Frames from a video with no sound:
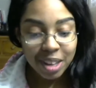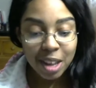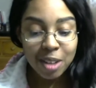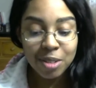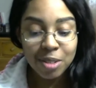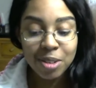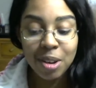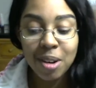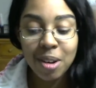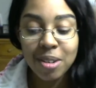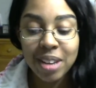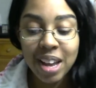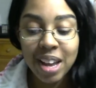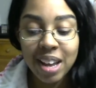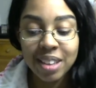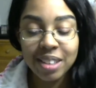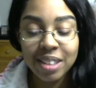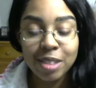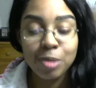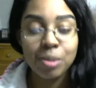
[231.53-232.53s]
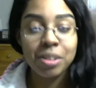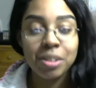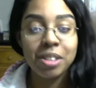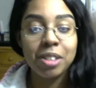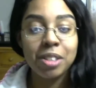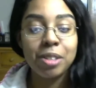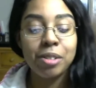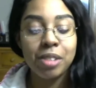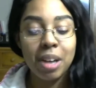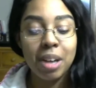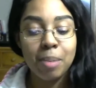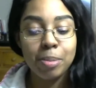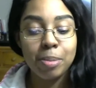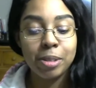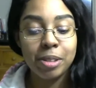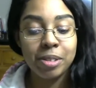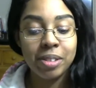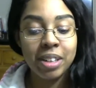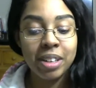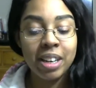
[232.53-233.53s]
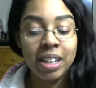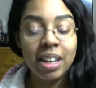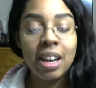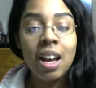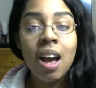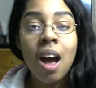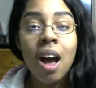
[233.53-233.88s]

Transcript: So yeah, this was a huge opportunity.